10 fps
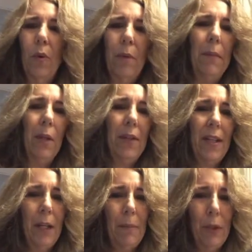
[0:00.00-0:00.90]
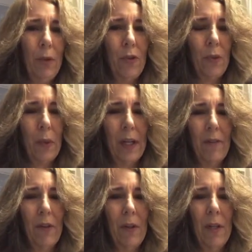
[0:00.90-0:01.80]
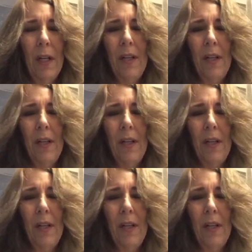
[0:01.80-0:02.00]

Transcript: wear military boots or whatever.